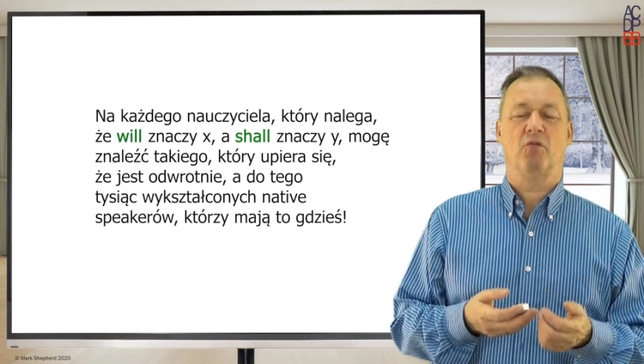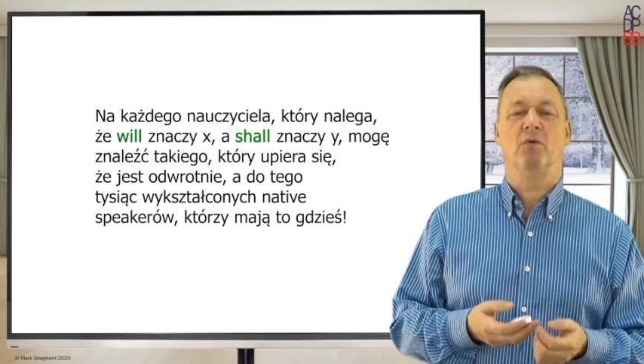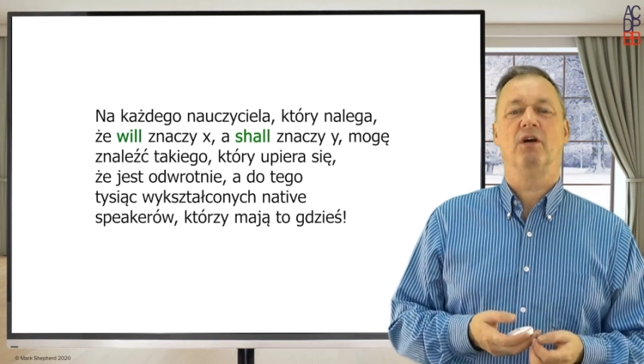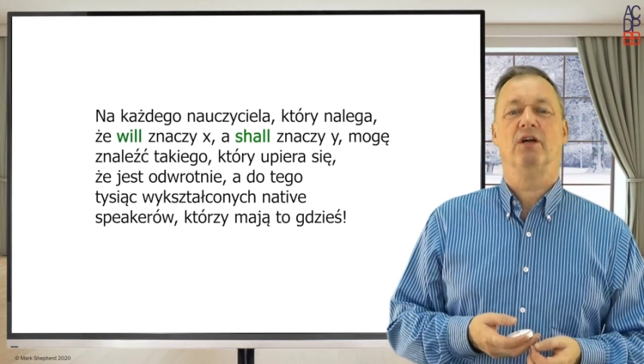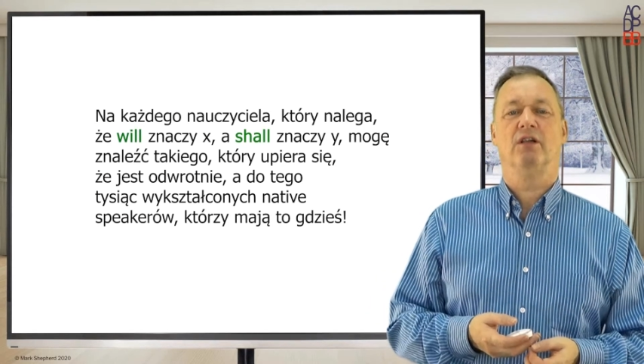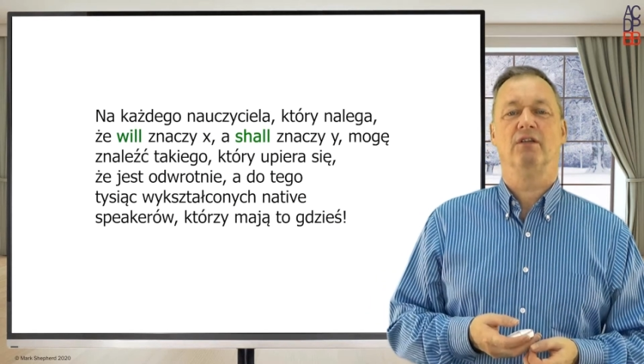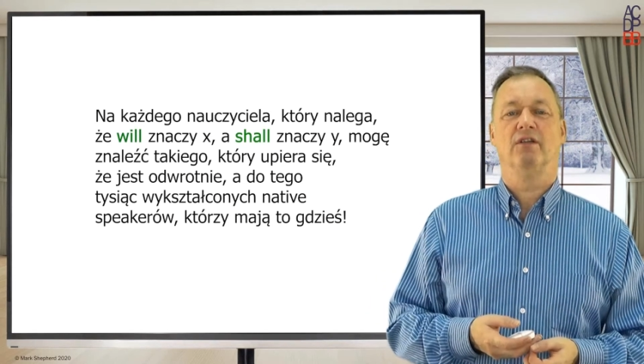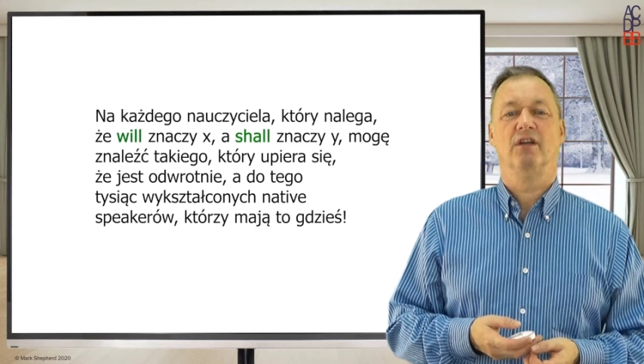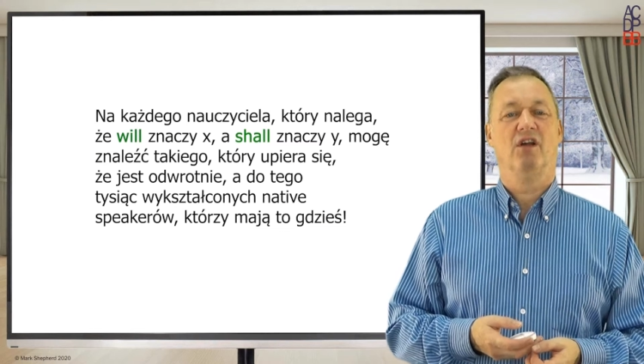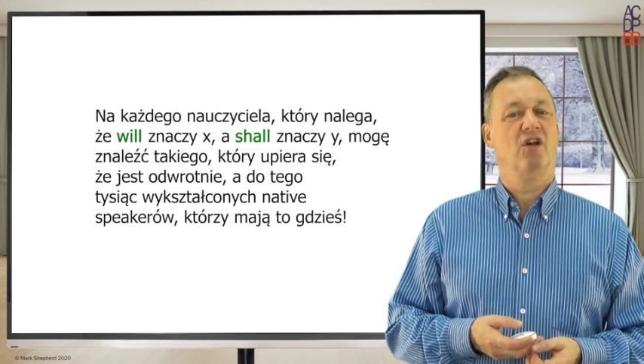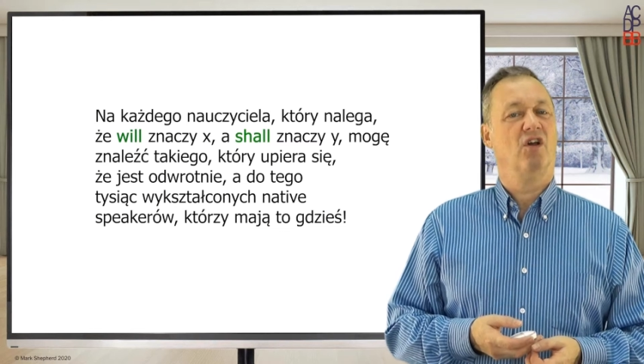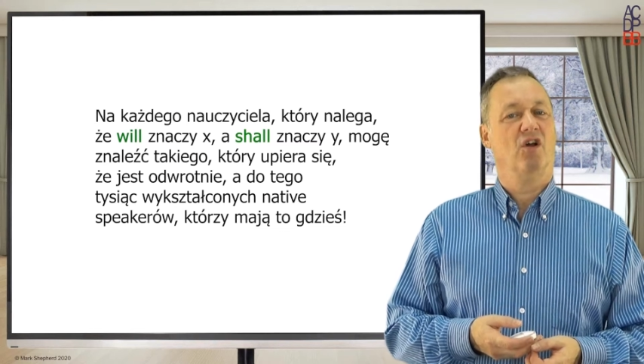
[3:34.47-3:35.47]
world
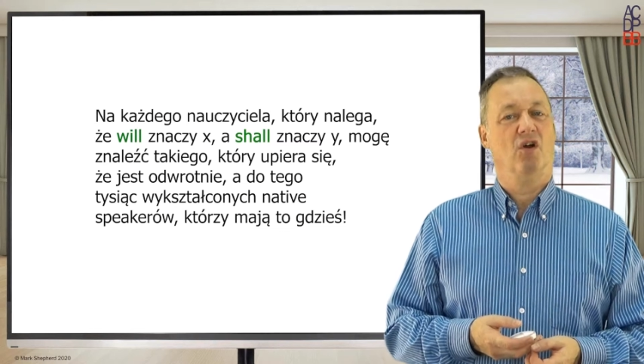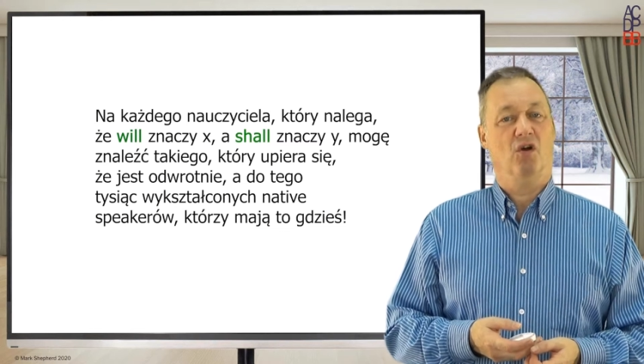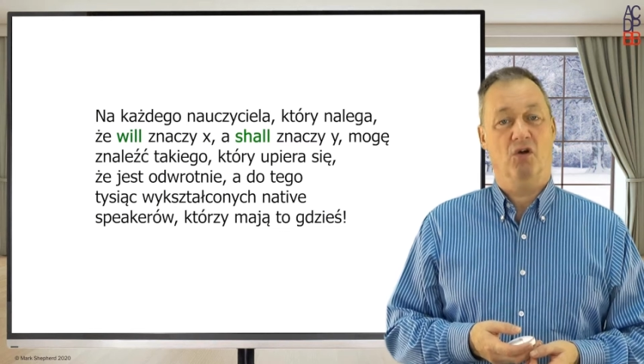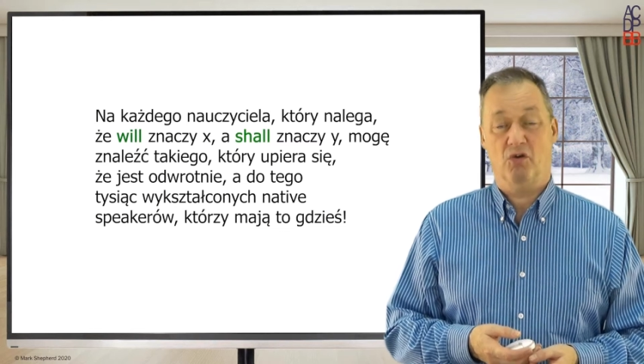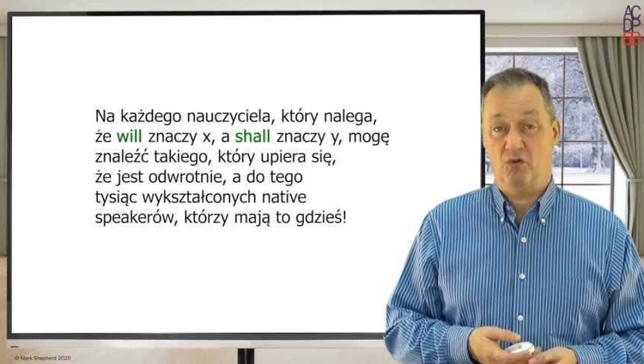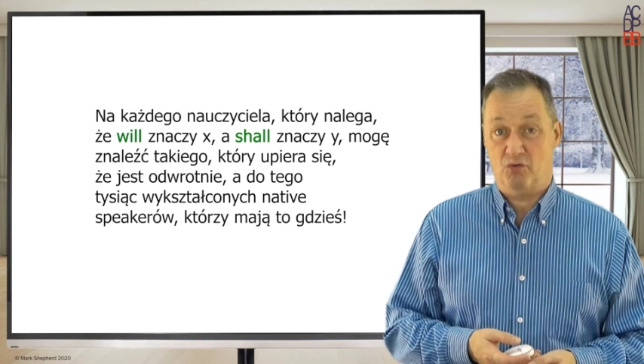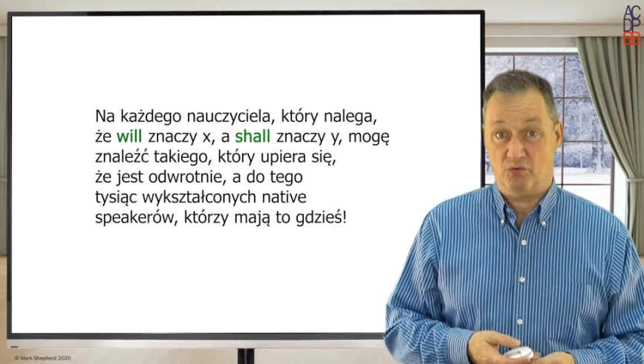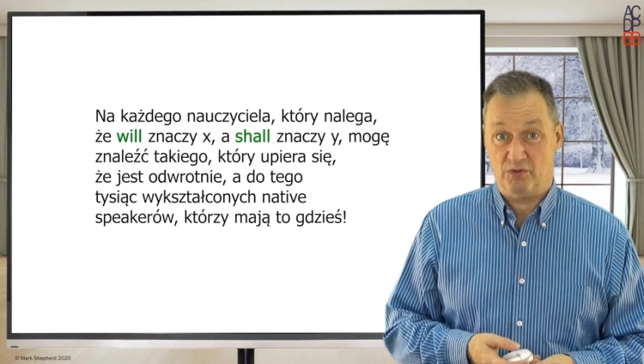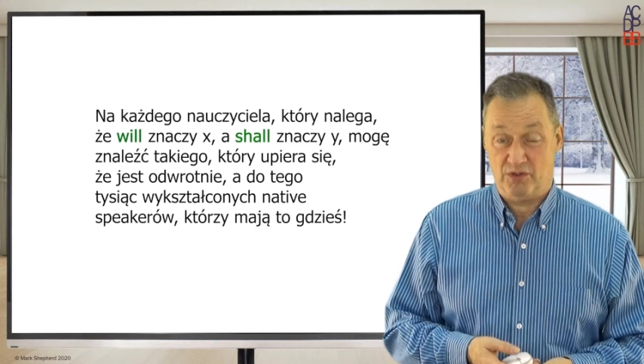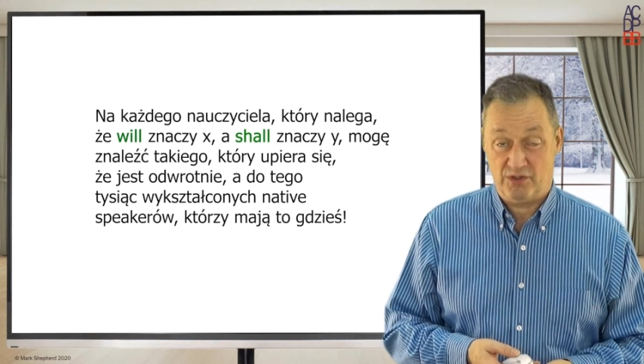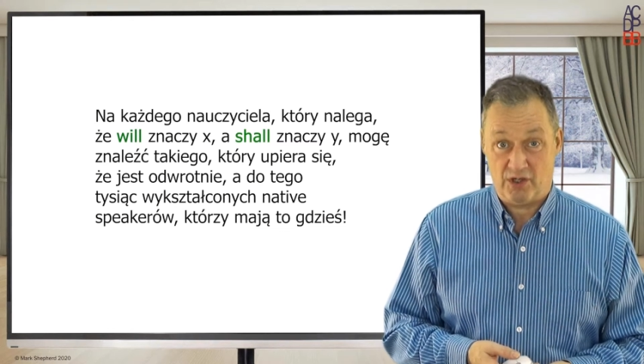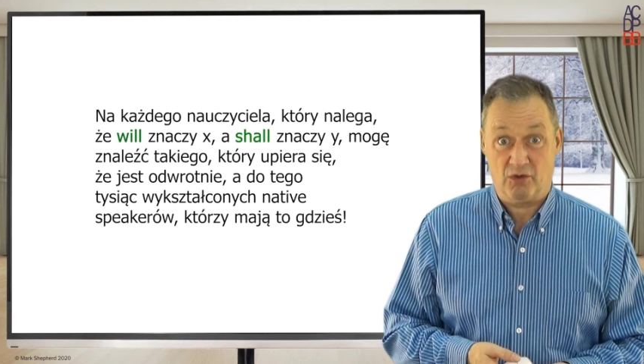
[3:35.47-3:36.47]
who
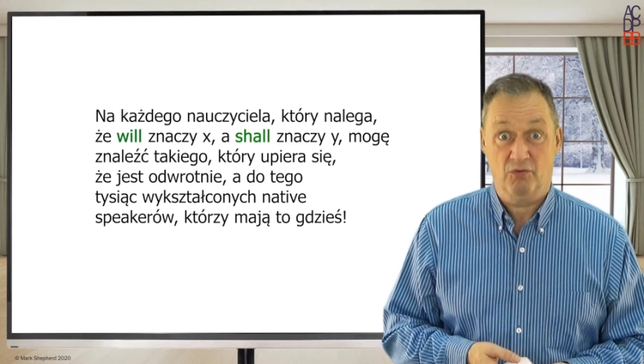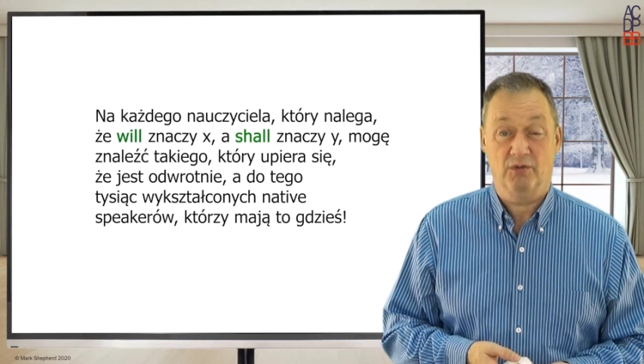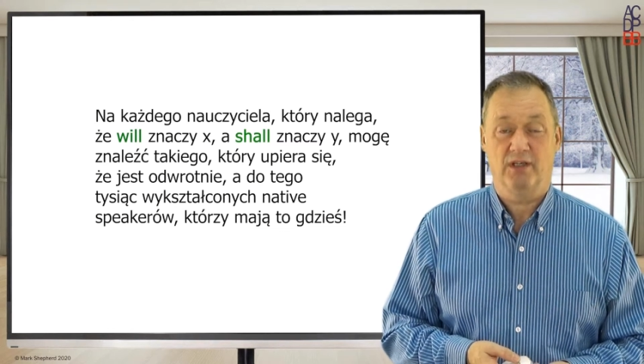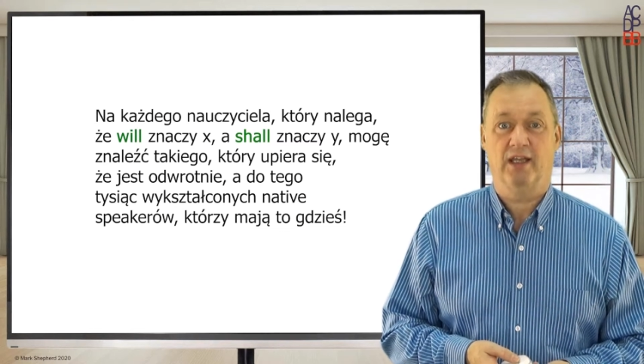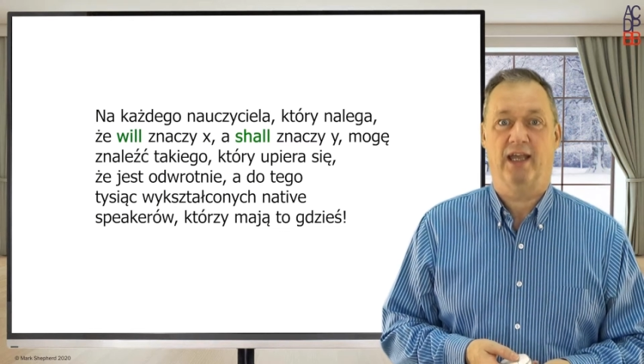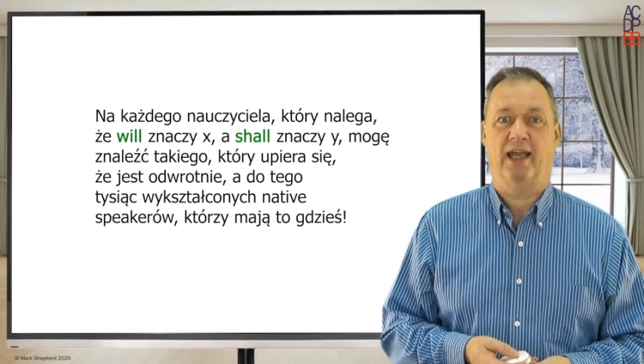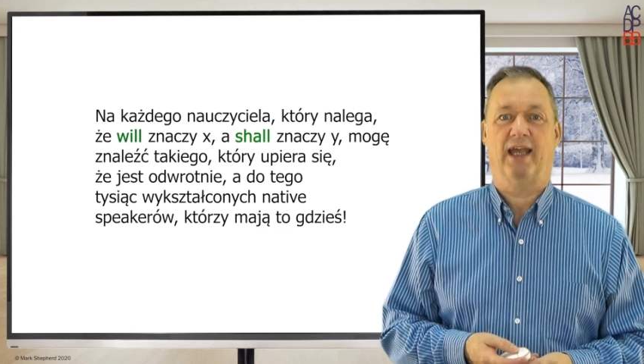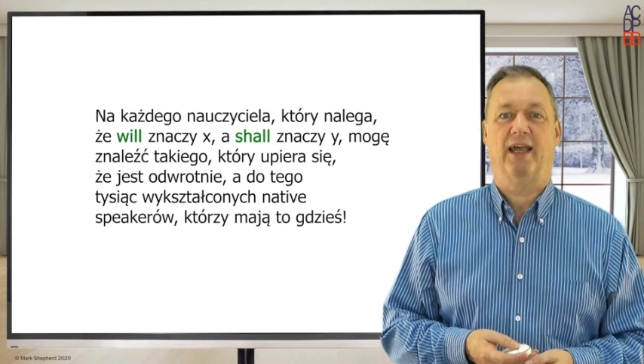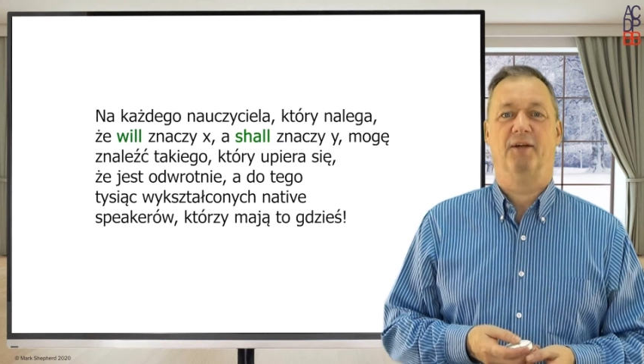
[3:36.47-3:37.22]
don't care.